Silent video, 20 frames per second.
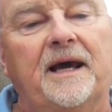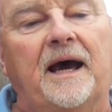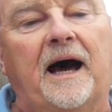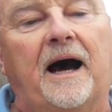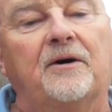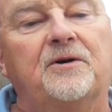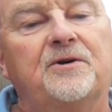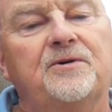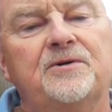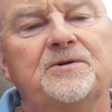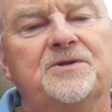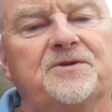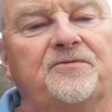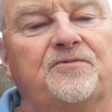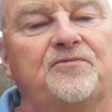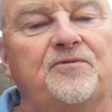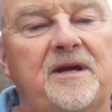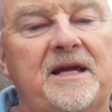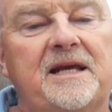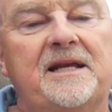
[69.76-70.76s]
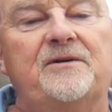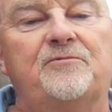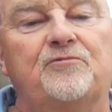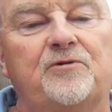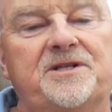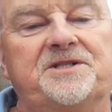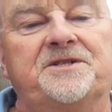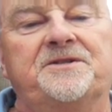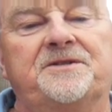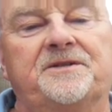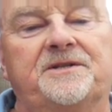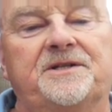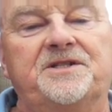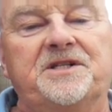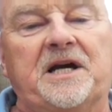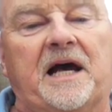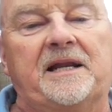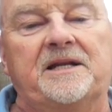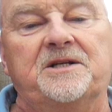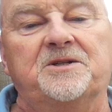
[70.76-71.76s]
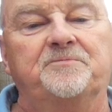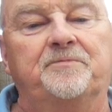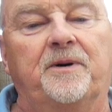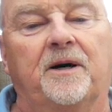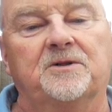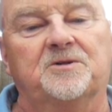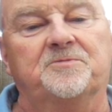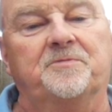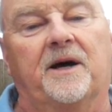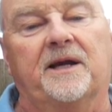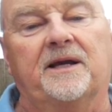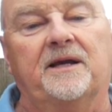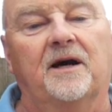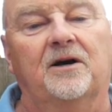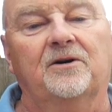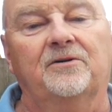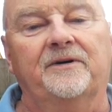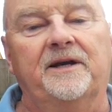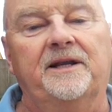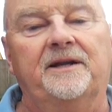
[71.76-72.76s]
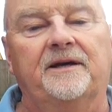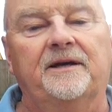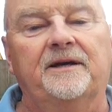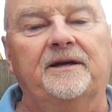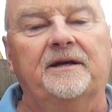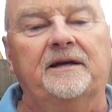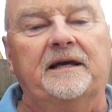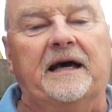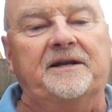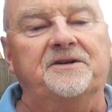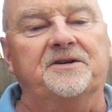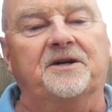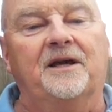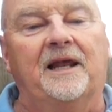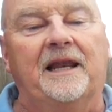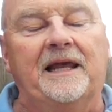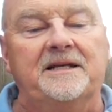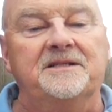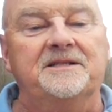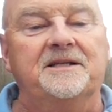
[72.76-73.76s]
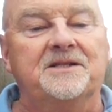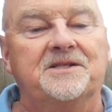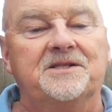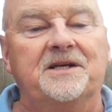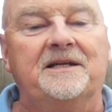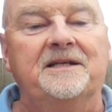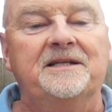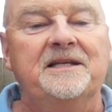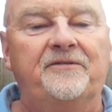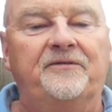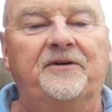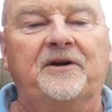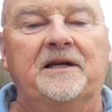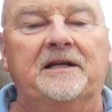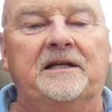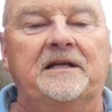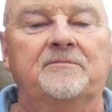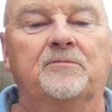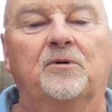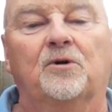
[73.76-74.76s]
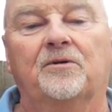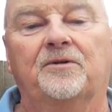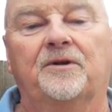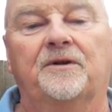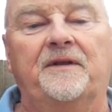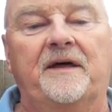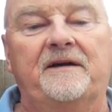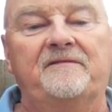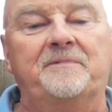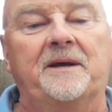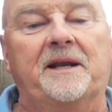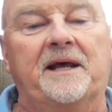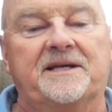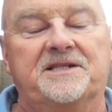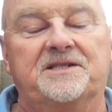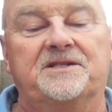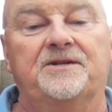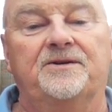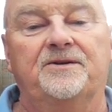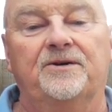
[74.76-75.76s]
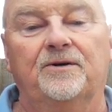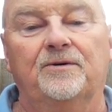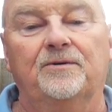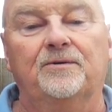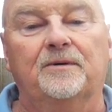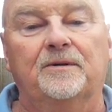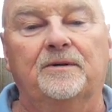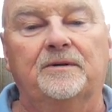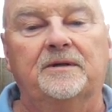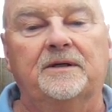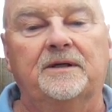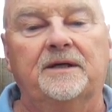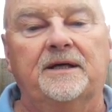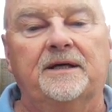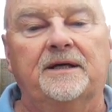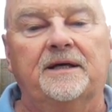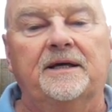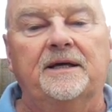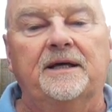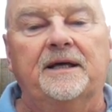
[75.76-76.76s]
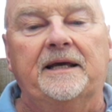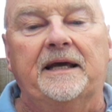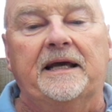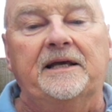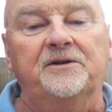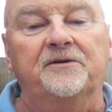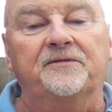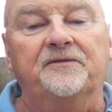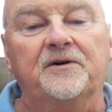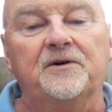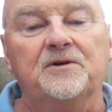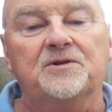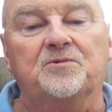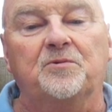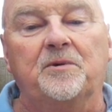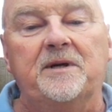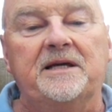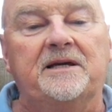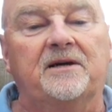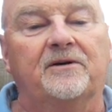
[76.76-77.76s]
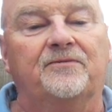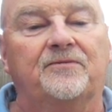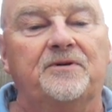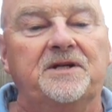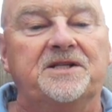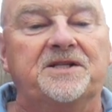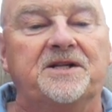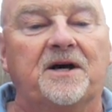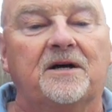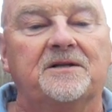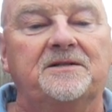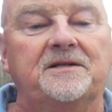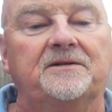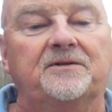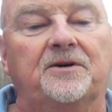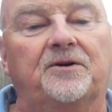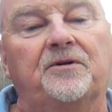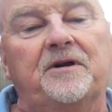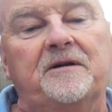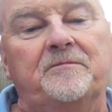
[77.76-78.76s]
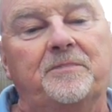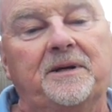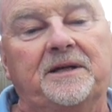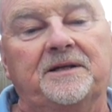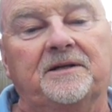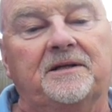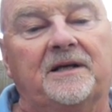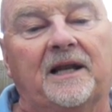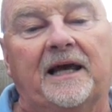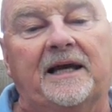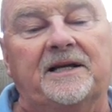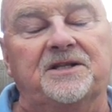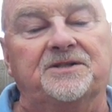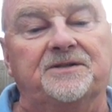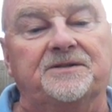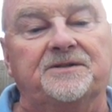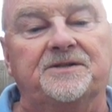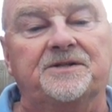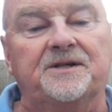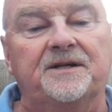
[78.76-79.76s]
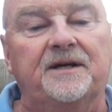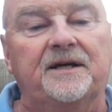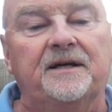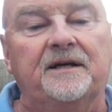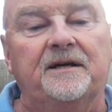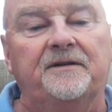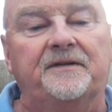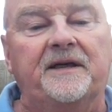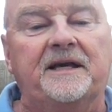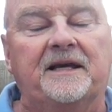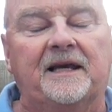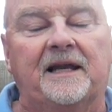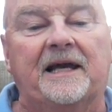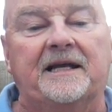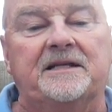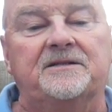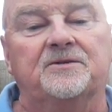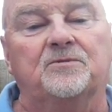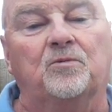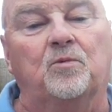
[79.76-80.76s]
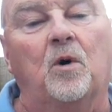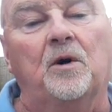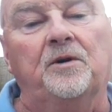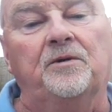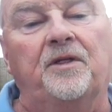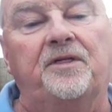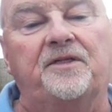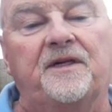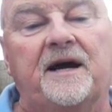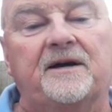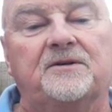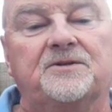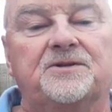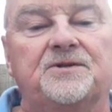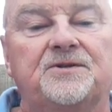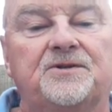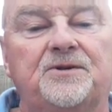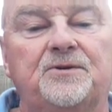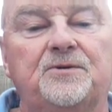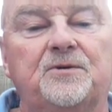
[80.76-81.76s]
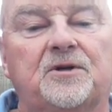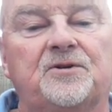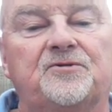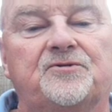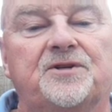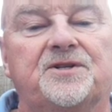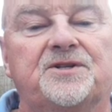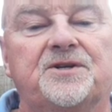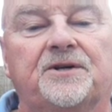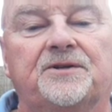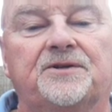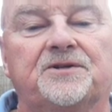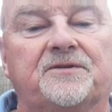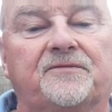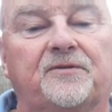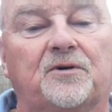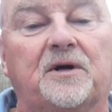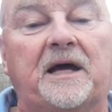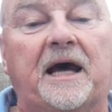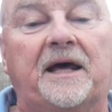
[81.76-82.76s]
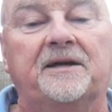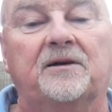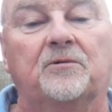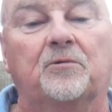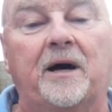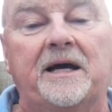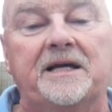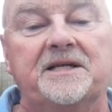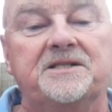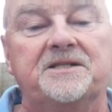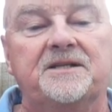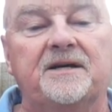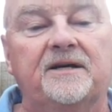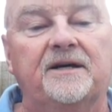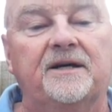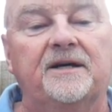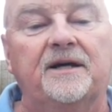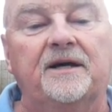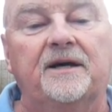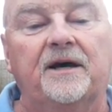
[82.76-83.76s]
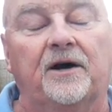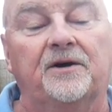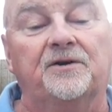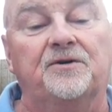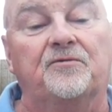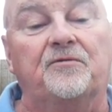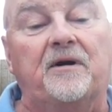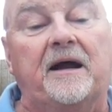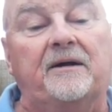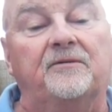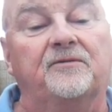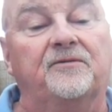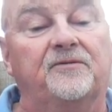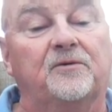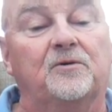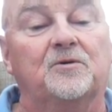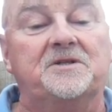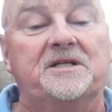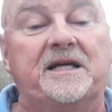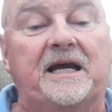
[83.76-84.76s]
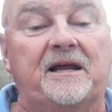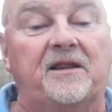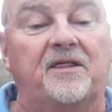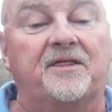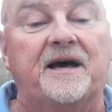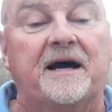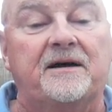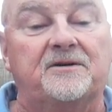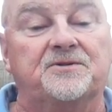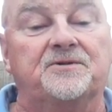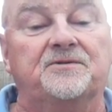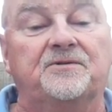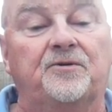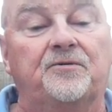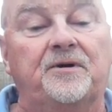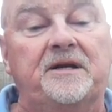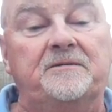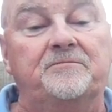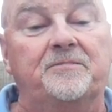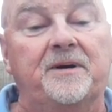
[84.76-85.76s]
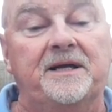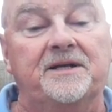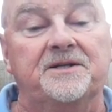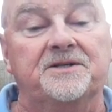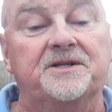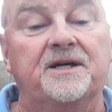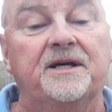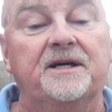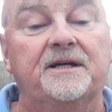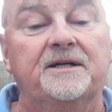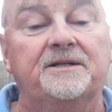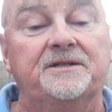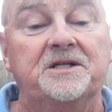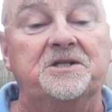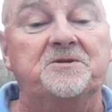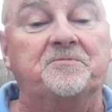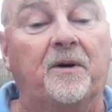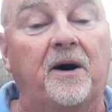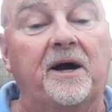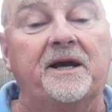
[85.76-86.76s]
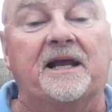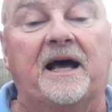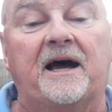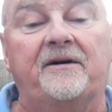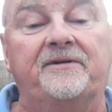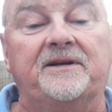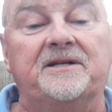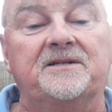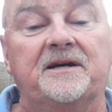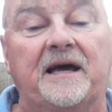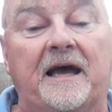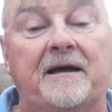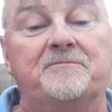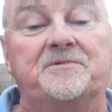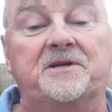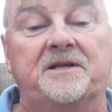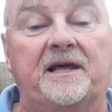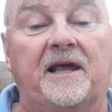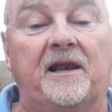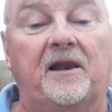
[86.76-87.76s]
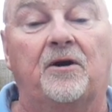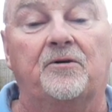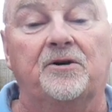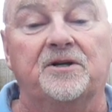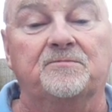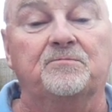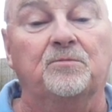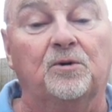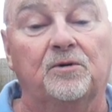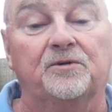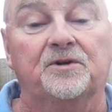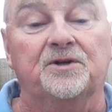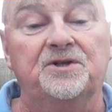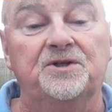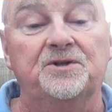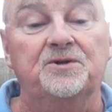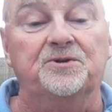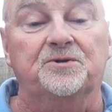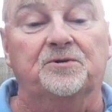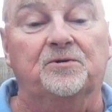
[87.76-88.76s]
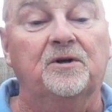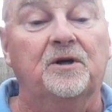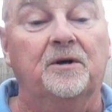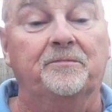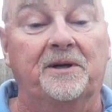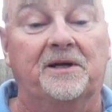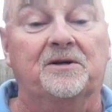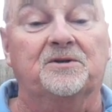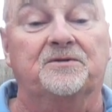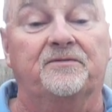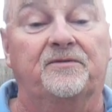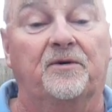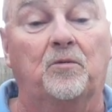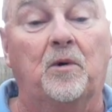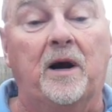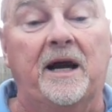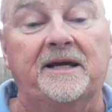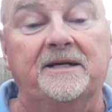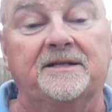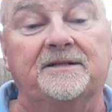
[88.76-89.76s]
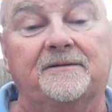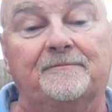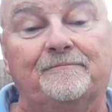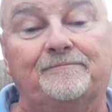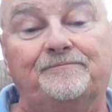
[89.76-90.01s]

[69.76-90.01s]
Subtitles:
Our crews have really risen to the challenge posed by COVID and are collecting significantly more than they've been asked to do. In the first week of restarting the green bin collections, they collected 1,200 tonnes of organic waste and around 48,000 green bins, despite having to empty their lorries more than usual because of the weight.